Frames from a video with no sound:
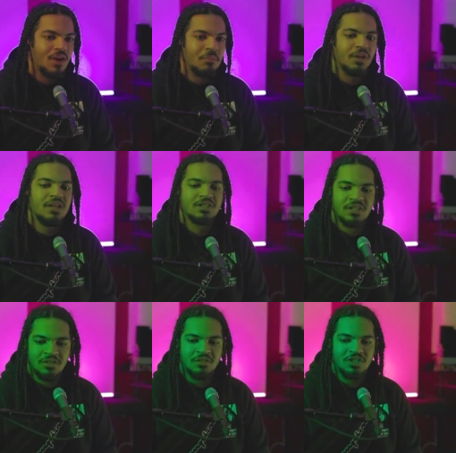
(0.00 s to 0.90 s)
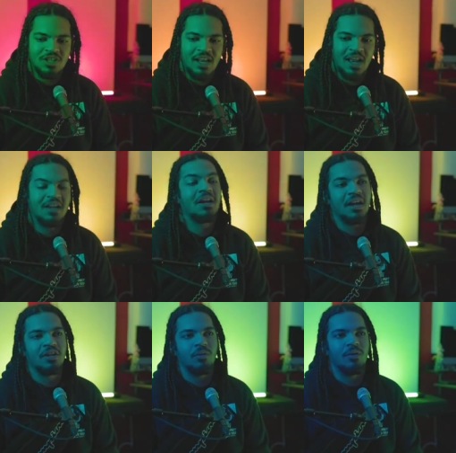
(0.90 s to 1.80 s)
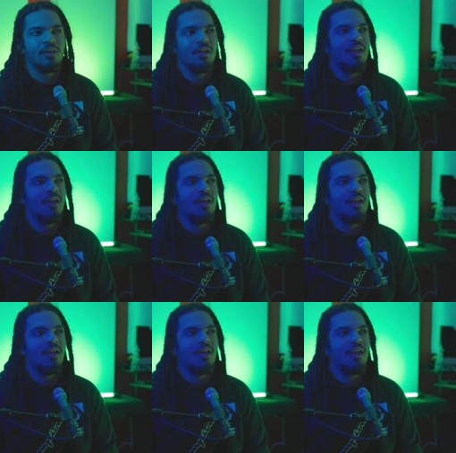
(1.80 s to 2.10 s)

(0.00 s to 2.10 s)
place and stayed at it, I could do it.